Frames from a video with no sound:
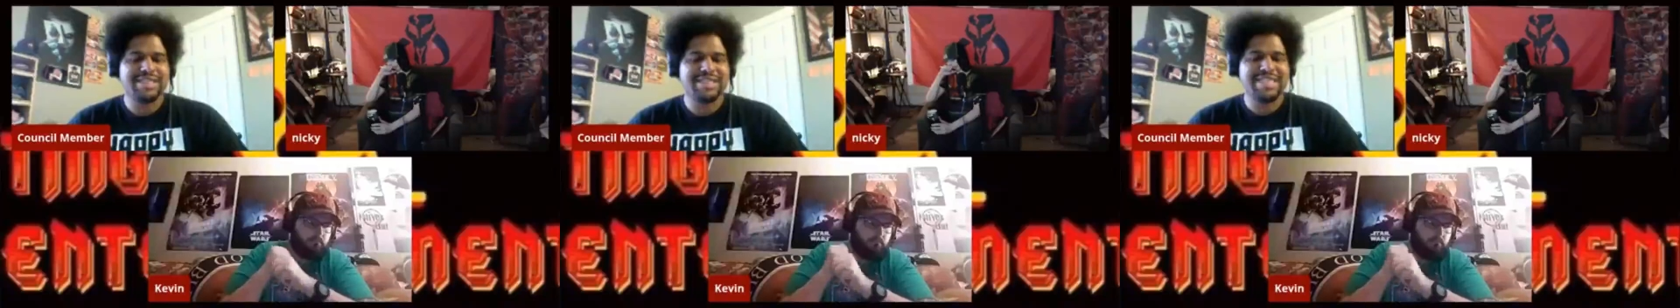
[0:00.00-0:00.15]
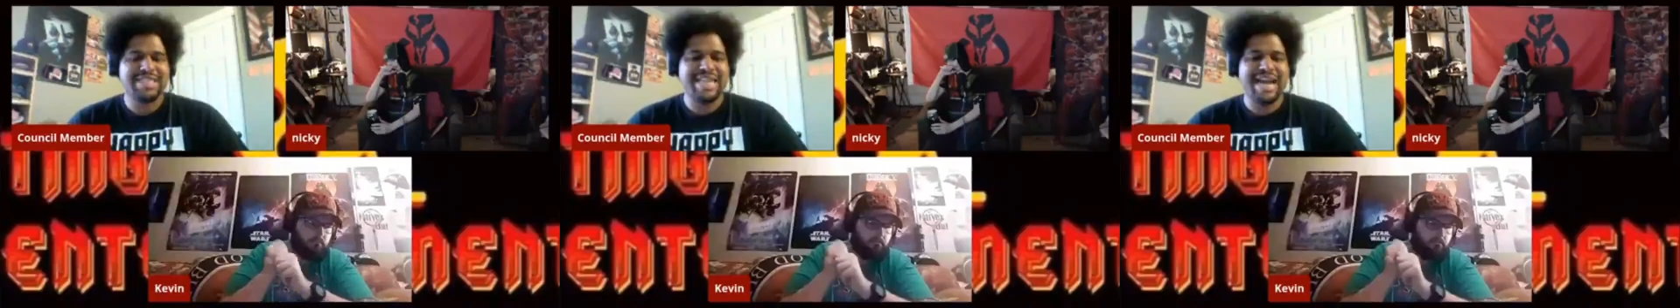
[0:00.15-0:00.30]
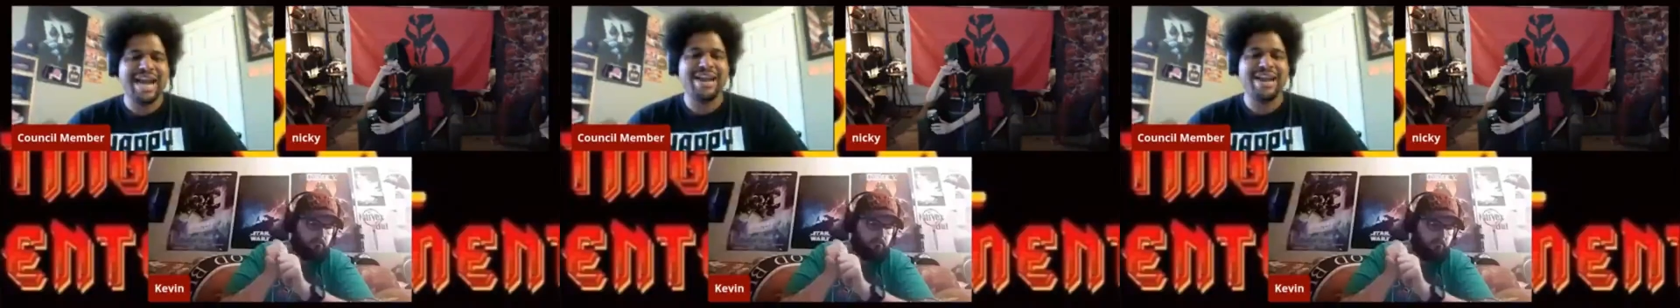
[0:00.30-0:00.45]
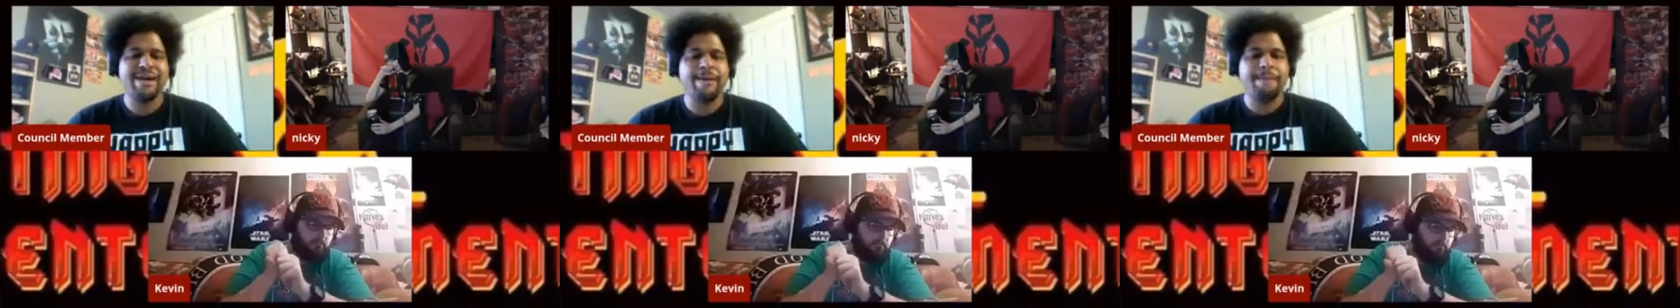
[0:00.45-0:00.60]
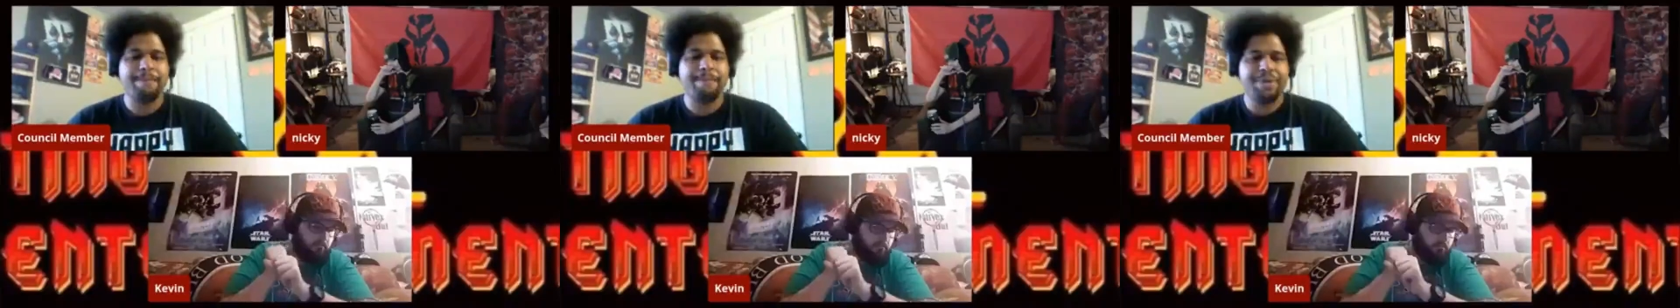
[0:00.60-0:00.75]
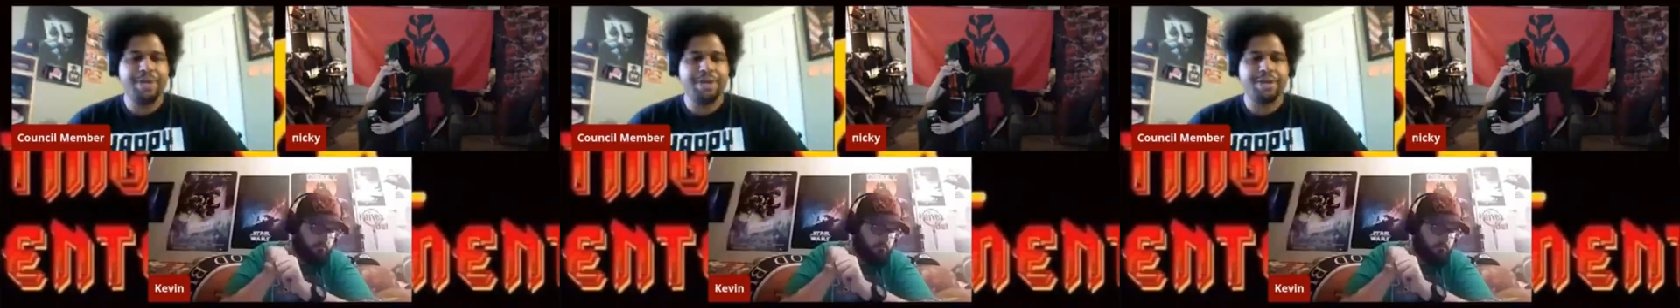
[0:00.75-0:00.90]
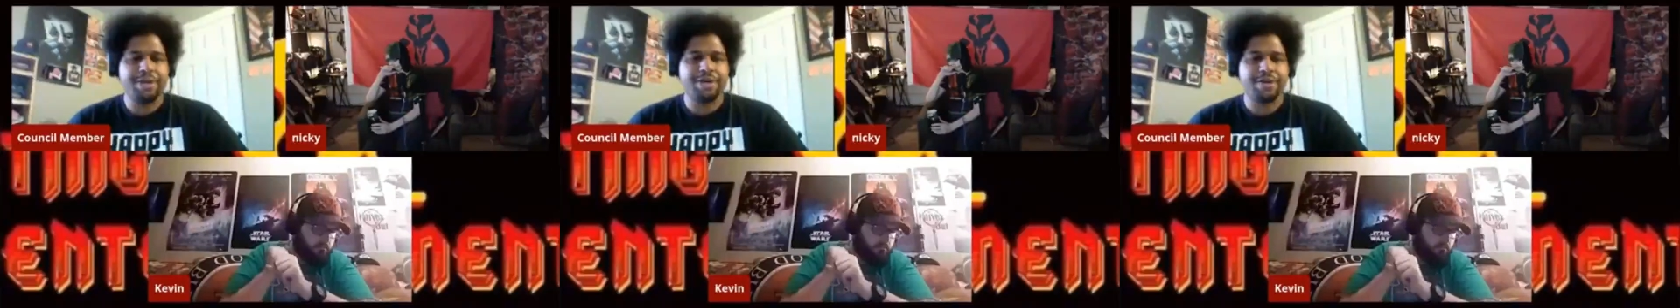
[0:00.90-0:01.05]
not
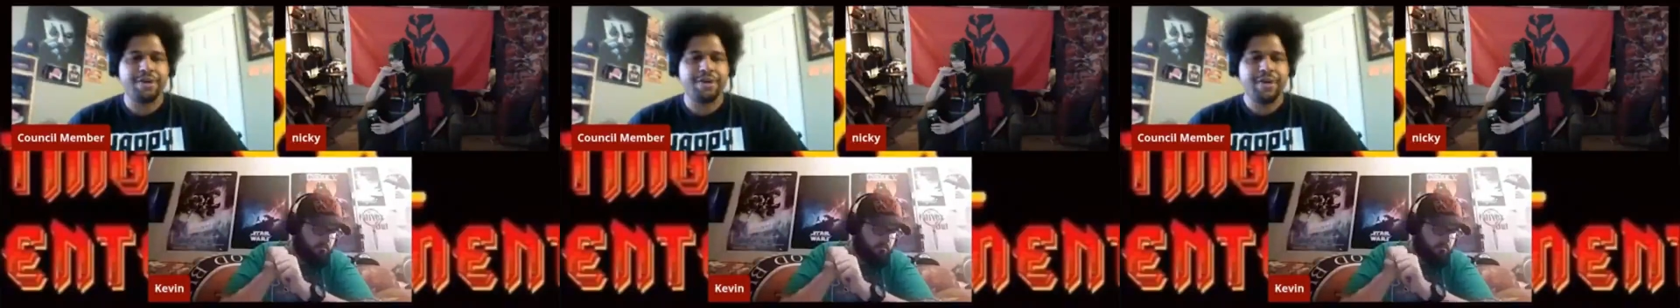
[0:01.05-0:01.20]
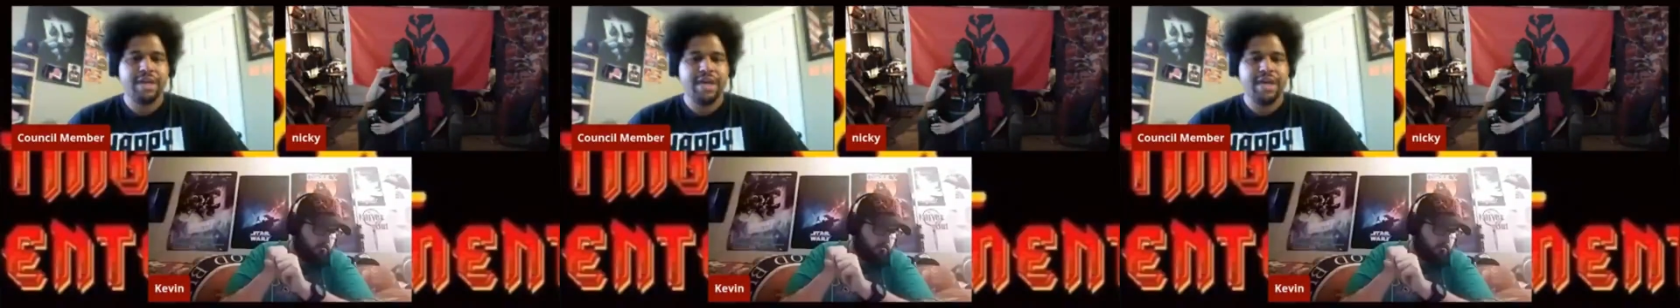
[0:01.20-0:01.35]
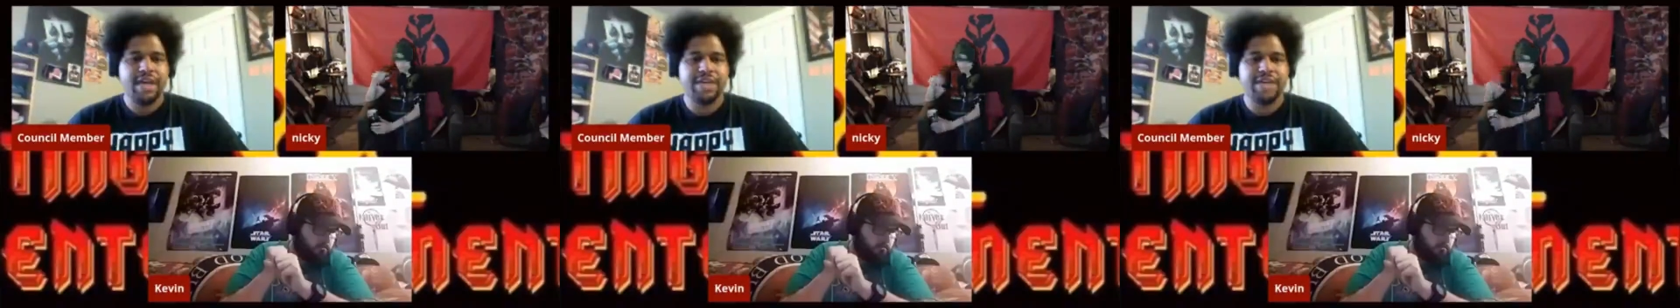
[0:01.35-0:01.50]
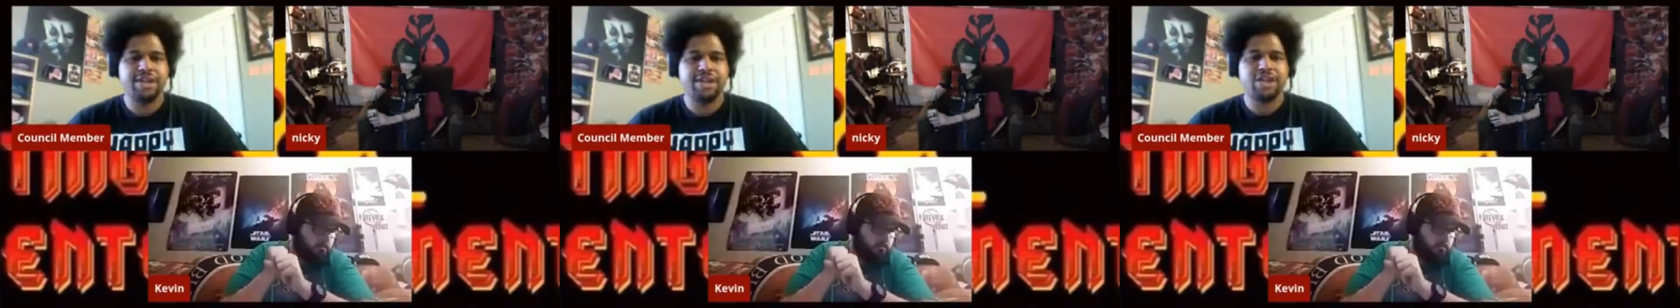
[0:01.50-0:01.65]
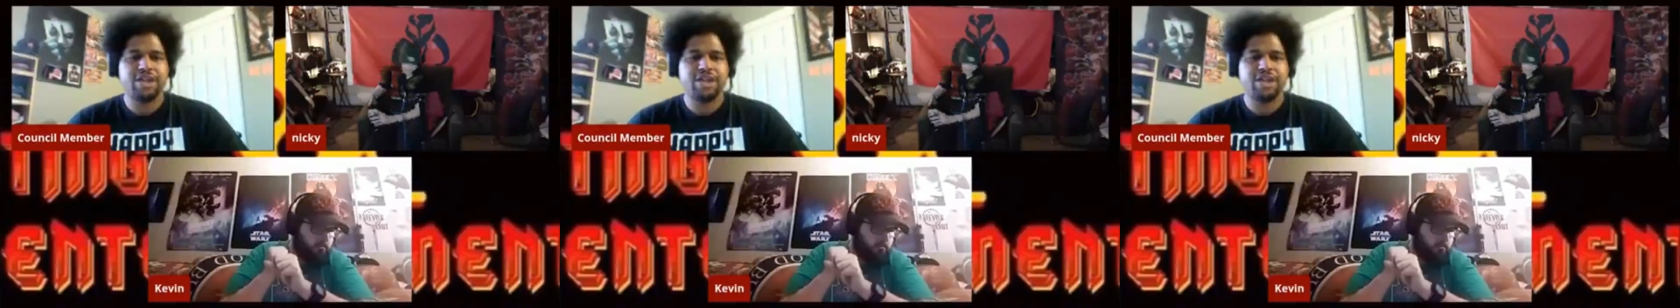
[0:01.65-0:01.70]
appear in the